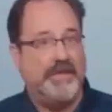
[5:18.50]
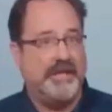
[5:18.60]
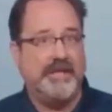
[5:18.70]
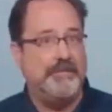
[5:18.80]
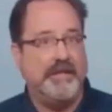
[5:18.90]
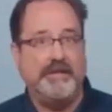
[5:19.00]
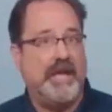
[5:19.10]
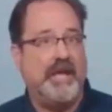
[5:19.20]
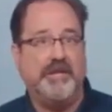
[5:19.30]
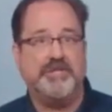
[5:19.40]
can be
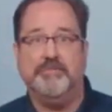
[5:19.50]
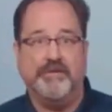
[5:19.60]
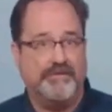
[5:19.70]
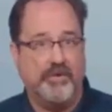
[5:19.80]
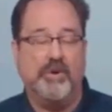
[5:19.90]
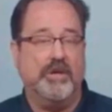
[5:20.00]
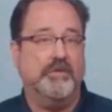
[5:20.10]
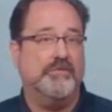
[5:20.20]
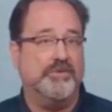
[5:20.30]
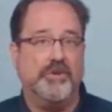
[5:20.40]
engaged
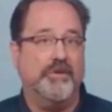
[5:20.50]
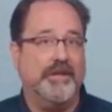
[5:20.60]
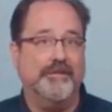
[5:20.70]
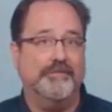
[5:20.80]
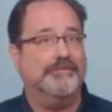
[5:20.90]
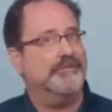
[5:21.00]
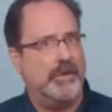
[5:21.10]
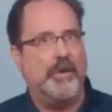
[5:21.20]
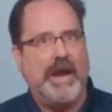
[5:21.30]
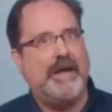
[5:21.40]
before, during,
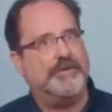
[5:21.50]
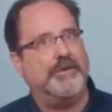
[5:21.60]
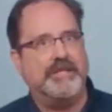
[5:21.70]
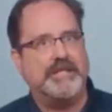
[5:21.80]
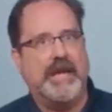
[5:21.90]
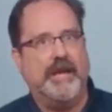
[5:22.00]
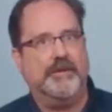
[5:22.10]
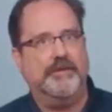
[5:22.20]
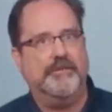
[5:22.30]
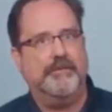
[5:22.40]
or after an attack.